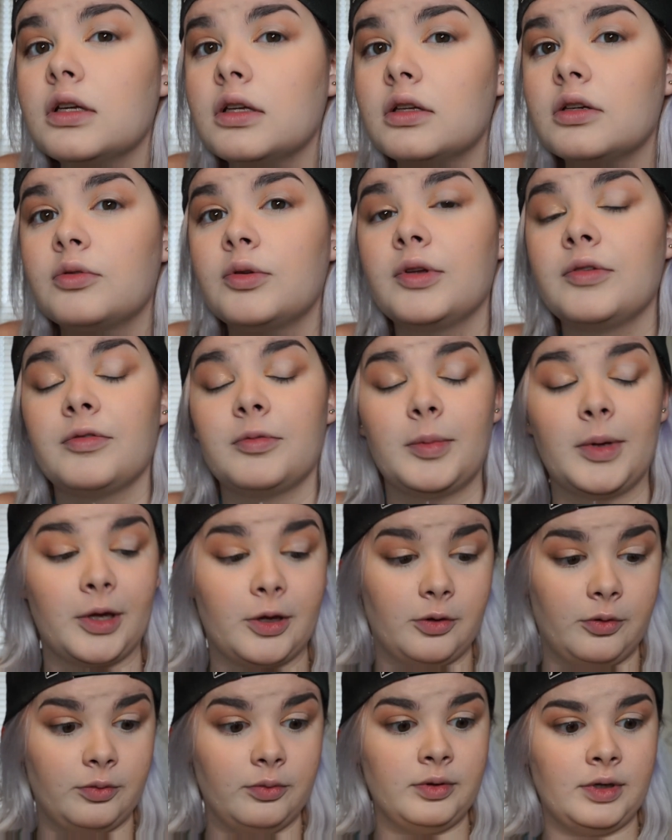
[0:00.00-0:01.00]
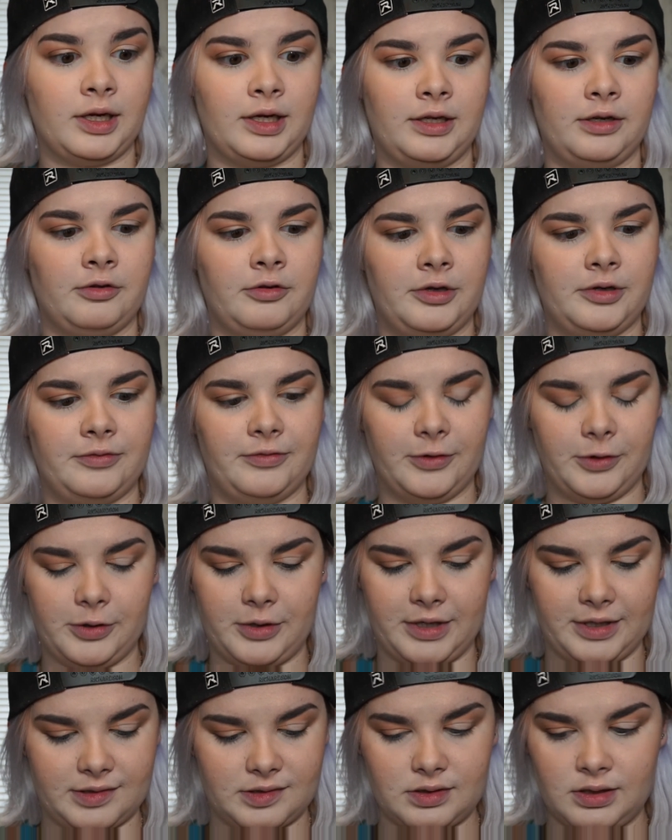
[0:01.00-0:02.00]
Wait for my own eye to
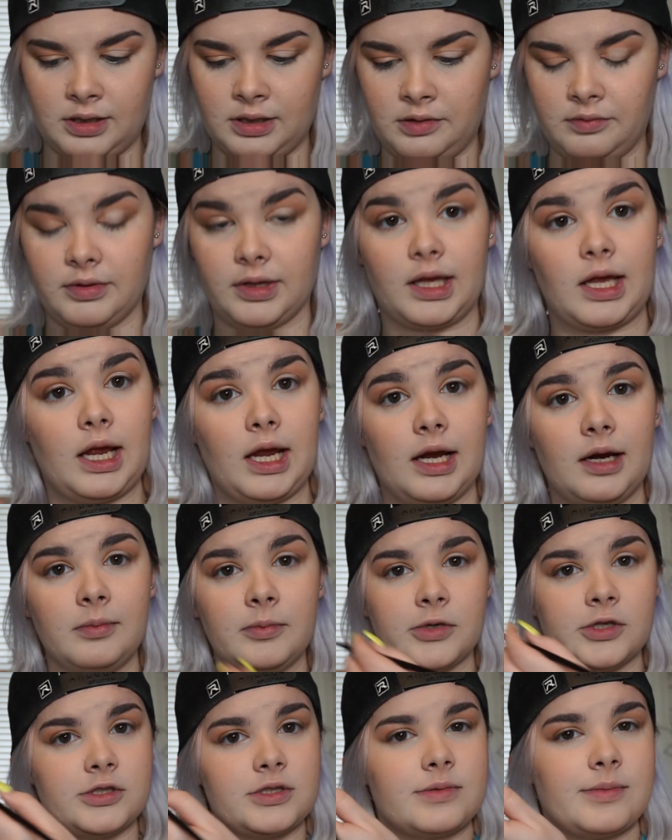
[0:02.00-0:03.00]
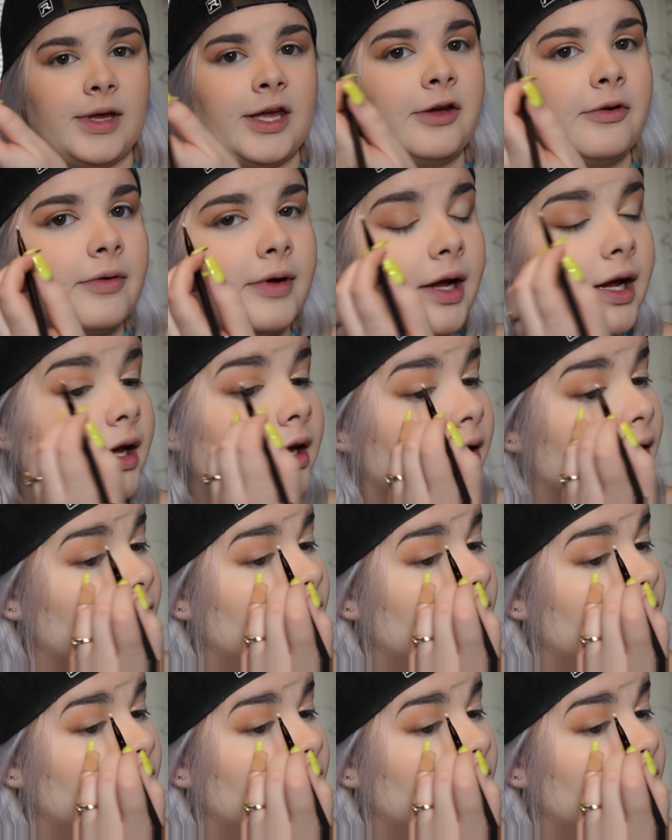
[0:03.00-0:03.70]
refocus, not even the camera, just my own eye.